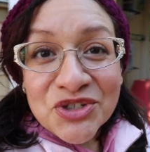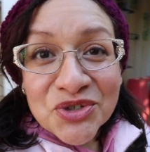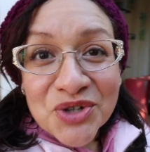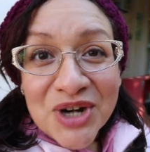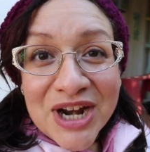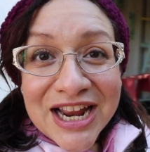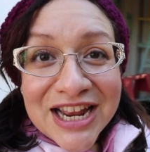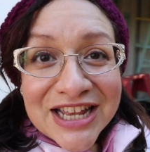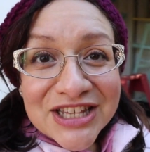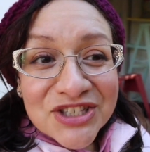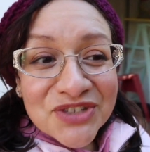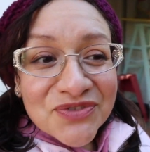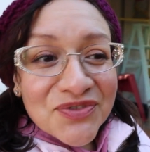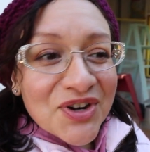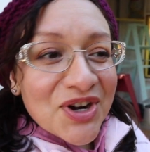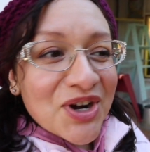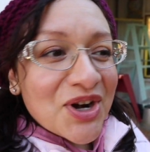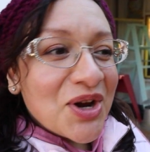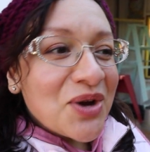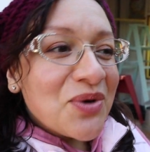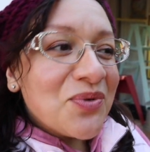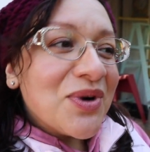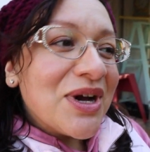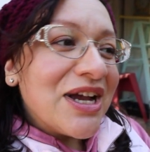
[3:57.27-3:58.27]
drains
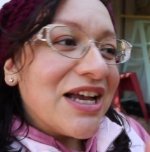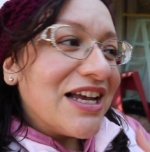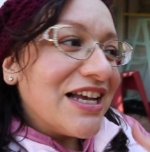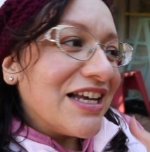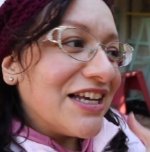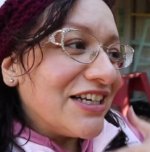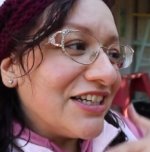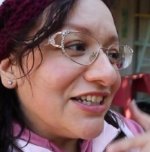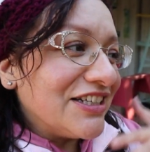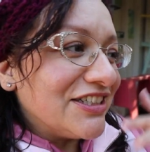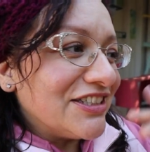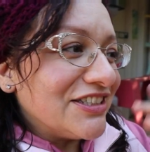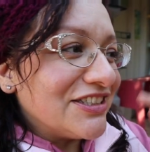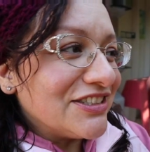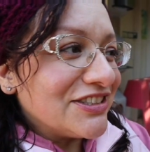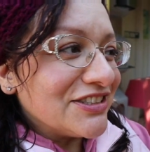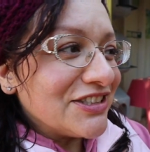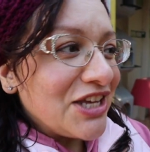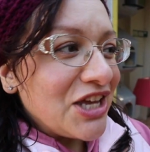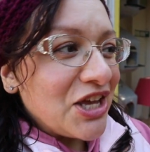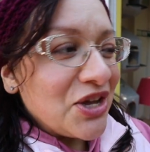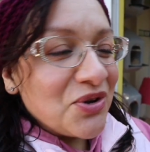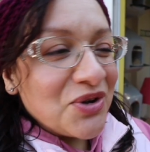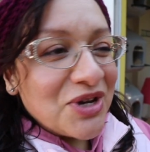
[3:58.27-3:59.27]
very
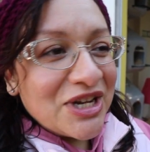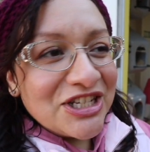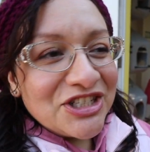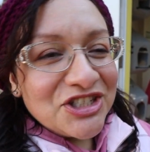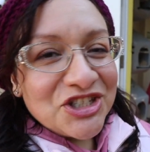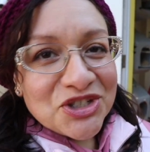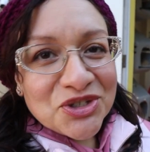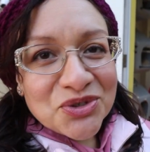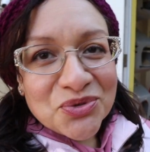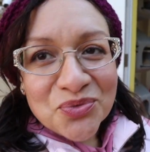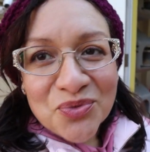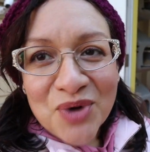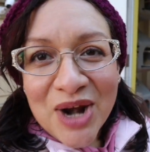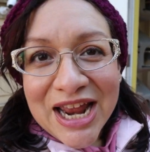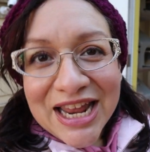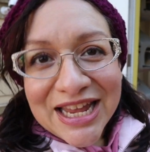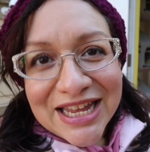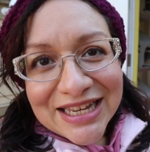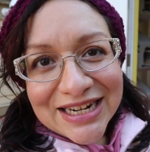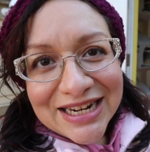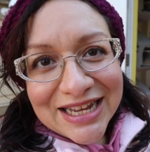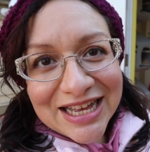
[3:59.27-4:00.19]
well. You can just rake it